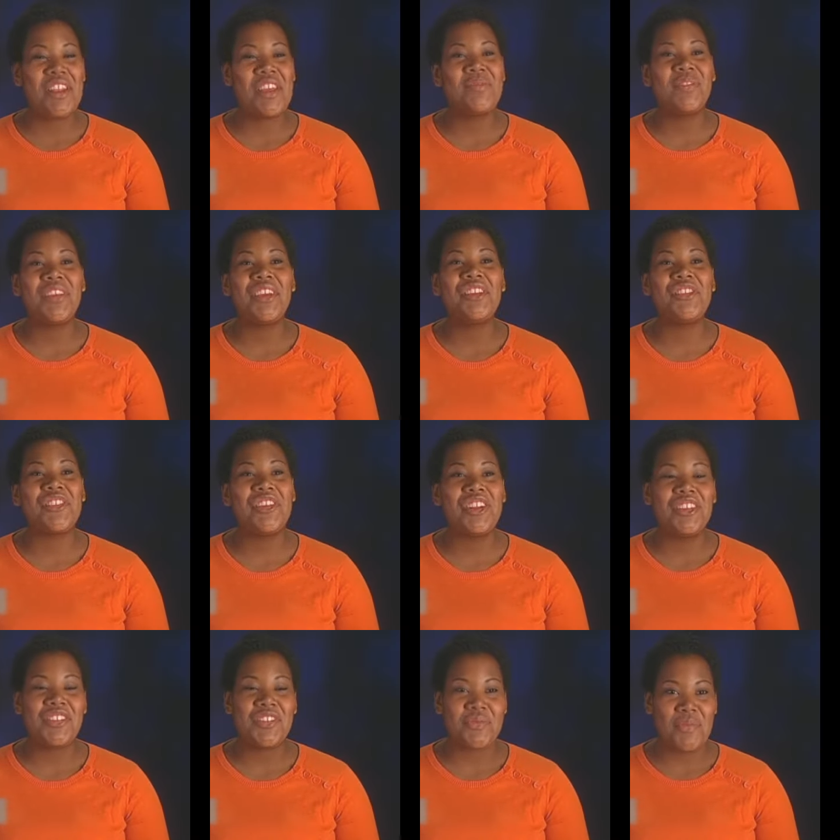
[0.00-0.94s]
name is
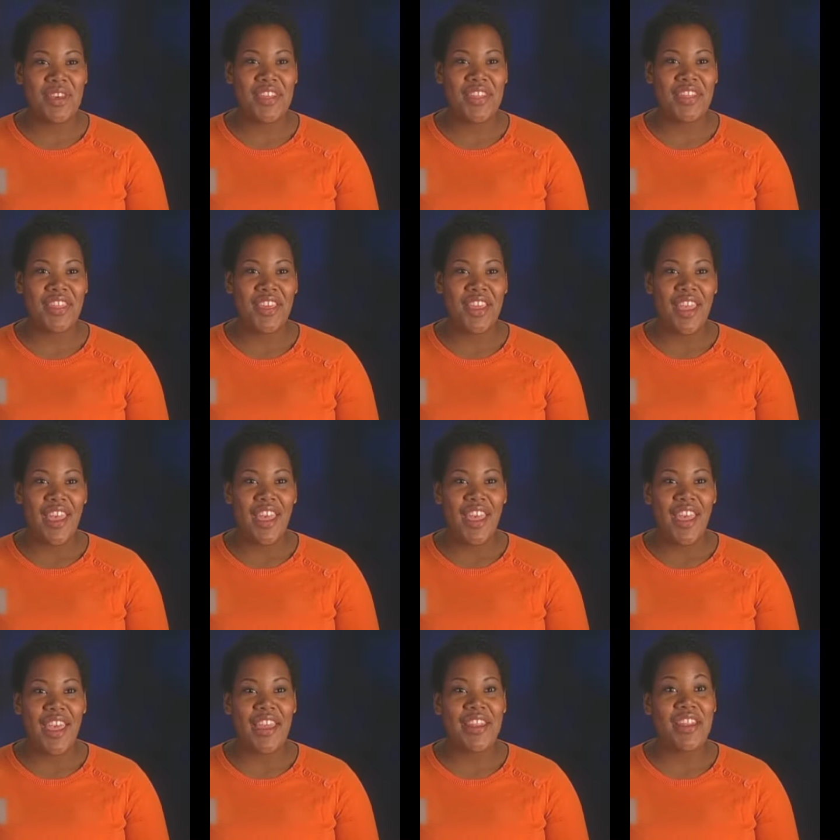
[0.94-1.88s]
Andrina Smith,
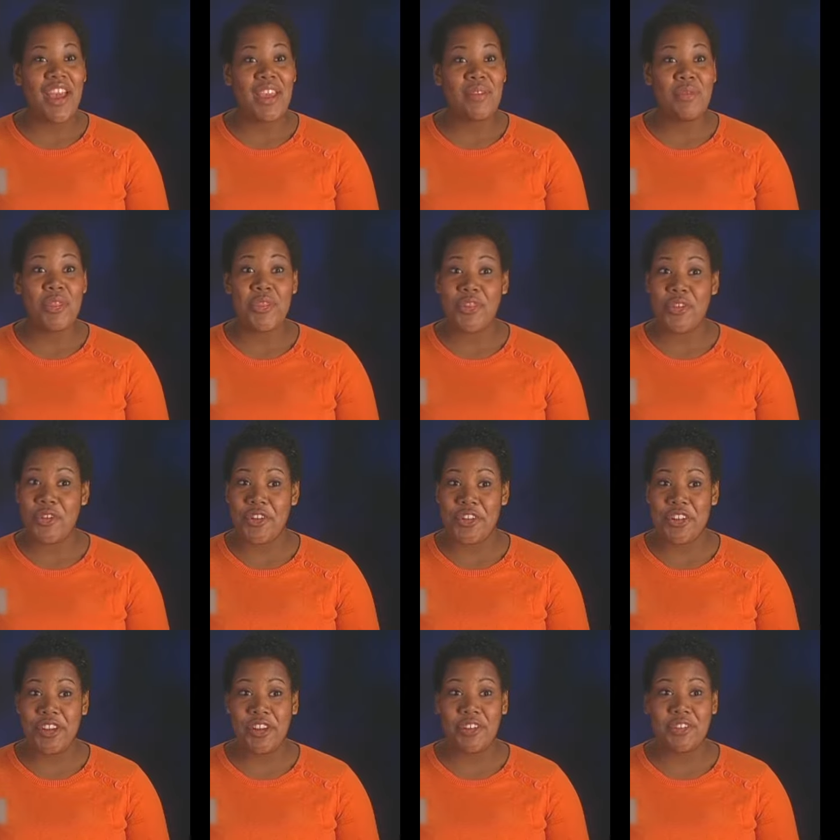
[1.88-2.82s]
and I'm a
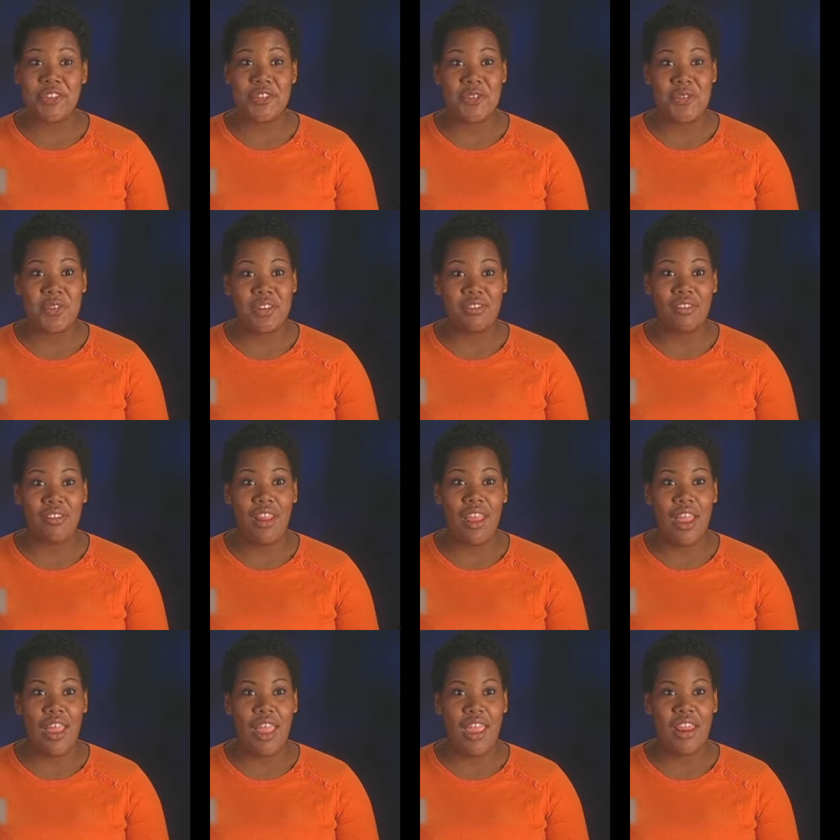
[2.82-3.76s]
third-year student
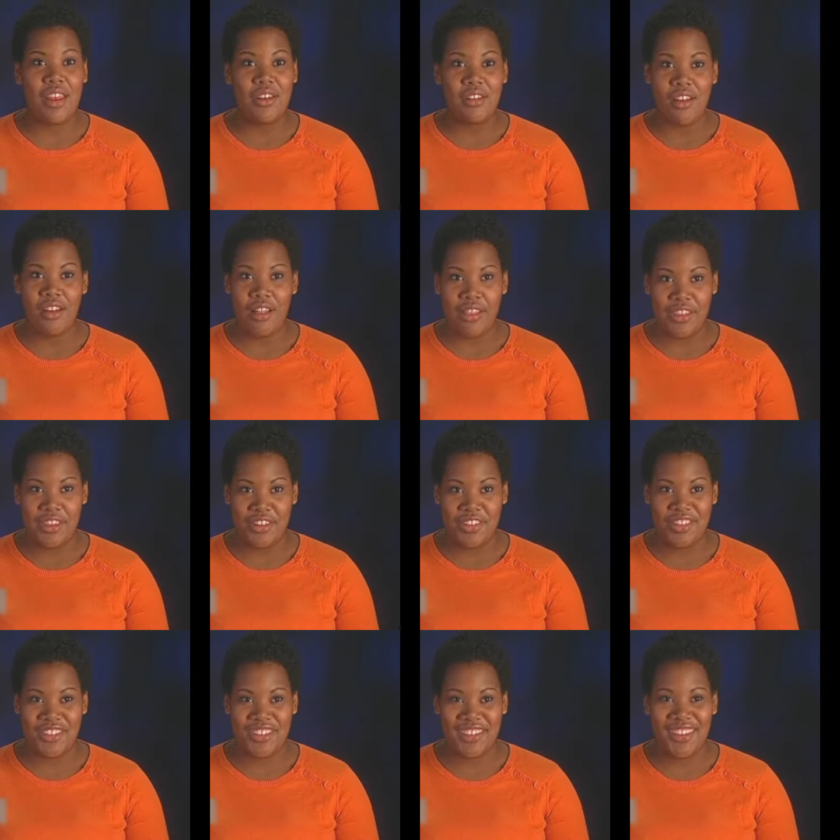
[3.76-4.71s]
in
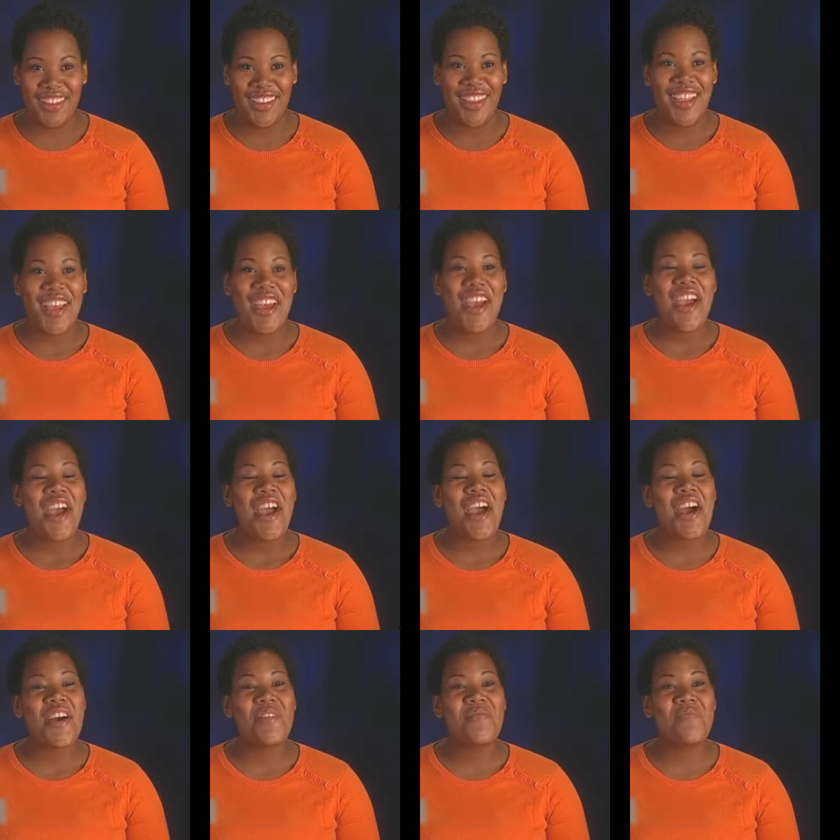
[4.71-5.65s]
college.
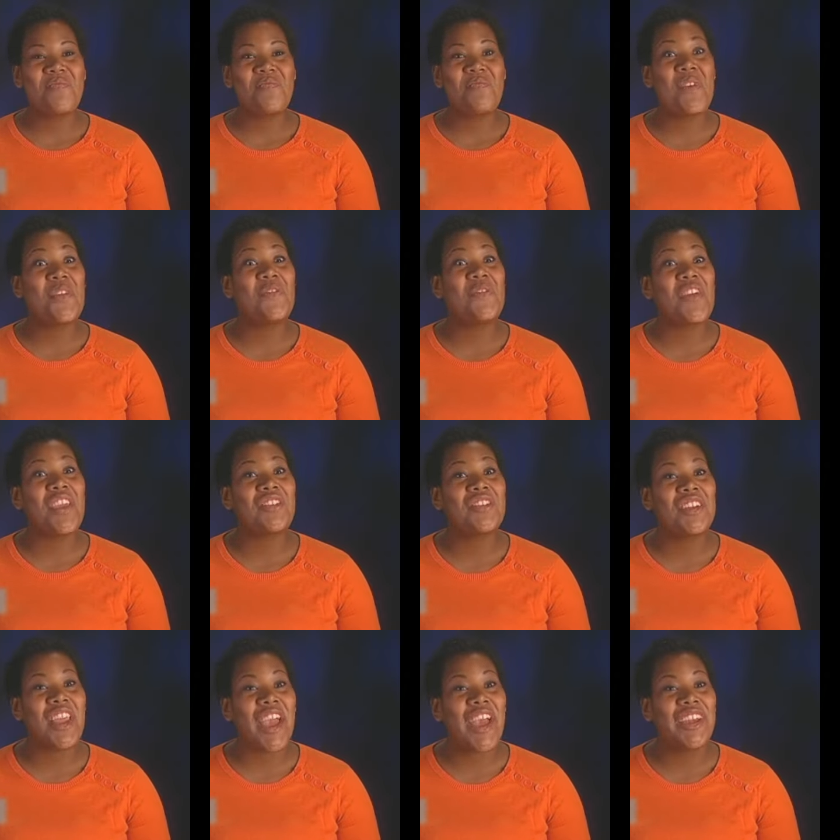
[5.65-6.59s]
My
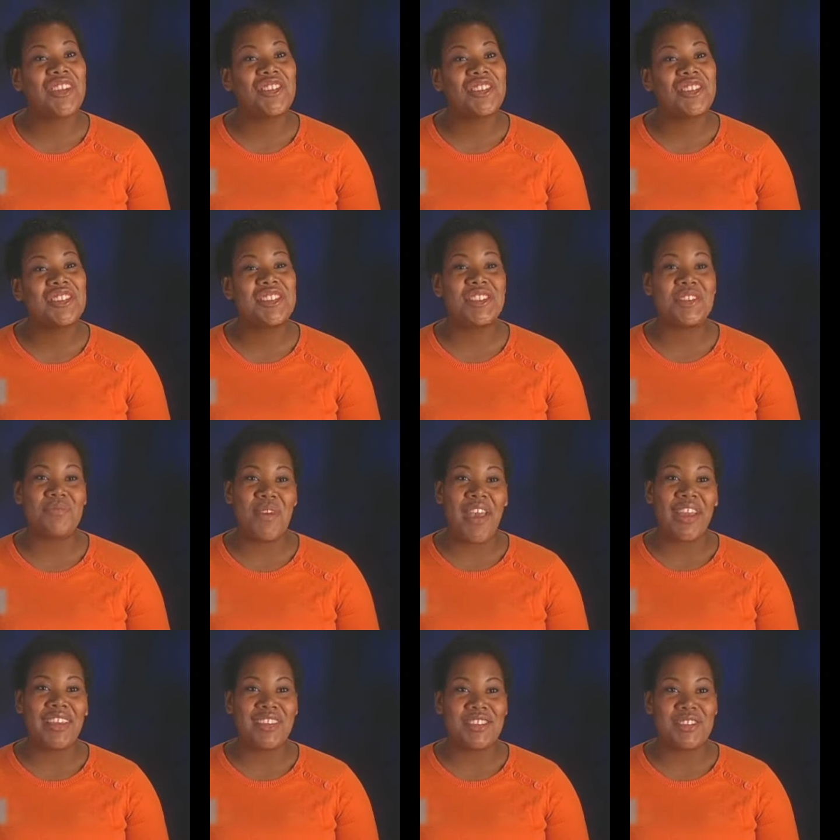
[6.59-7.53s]
favorite actress is
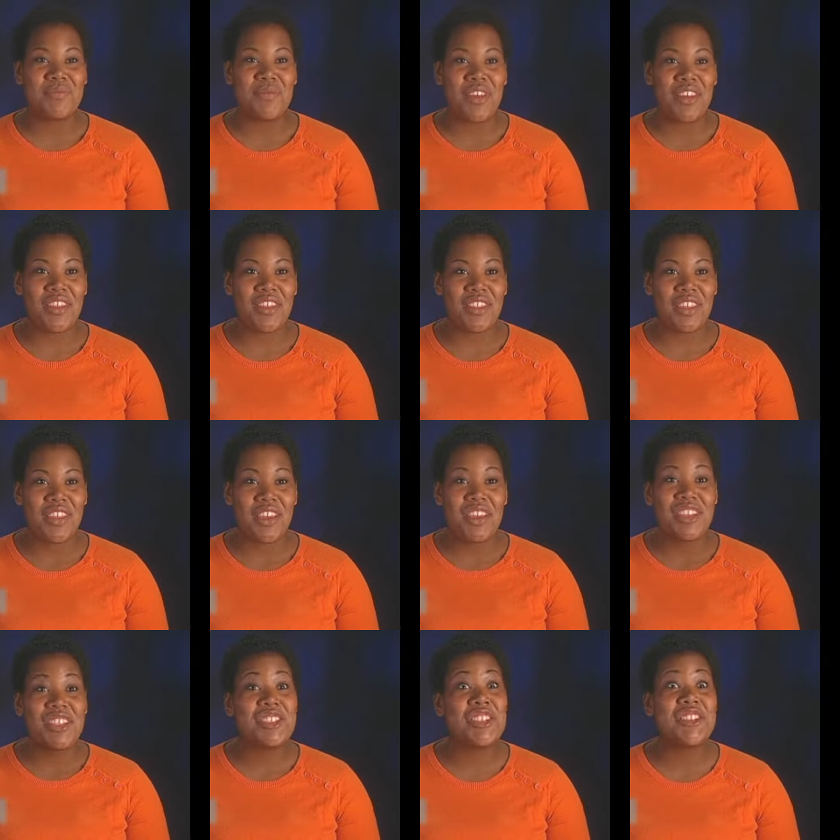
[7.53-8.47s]
Maggie Smith.
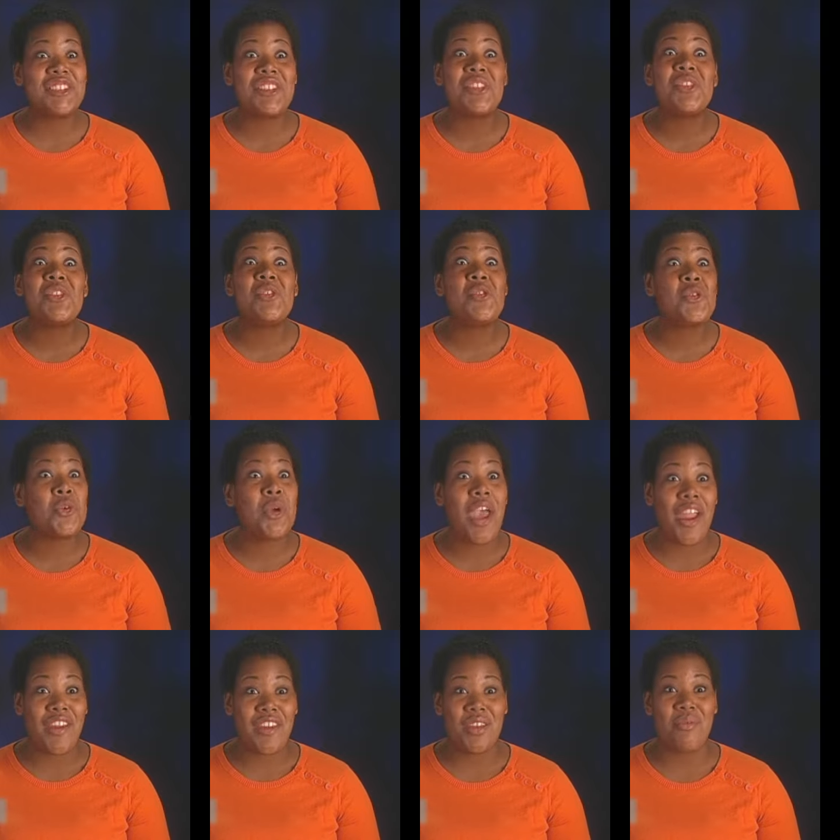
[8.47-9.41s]
She's in the new
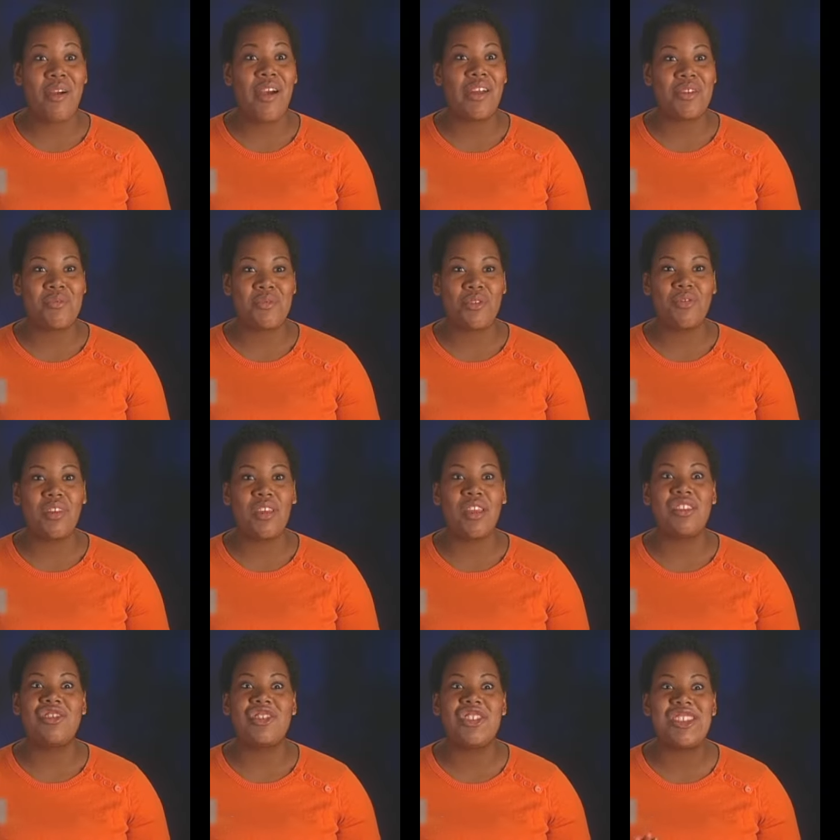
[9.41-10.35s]
Harry Potter movie,
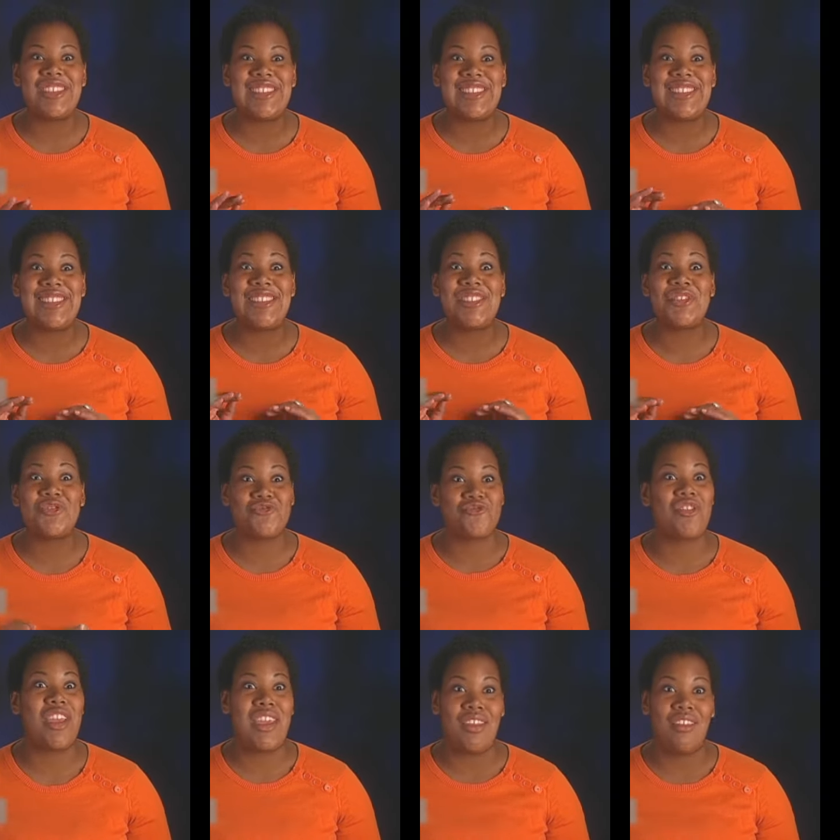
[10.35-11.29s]
and she is
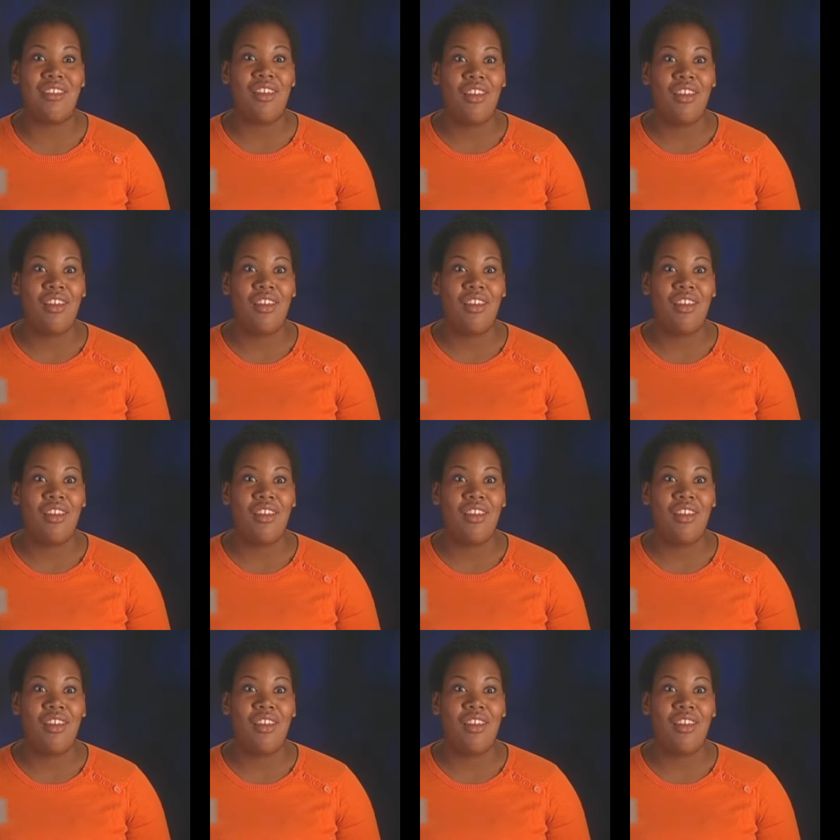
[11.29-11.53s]
great.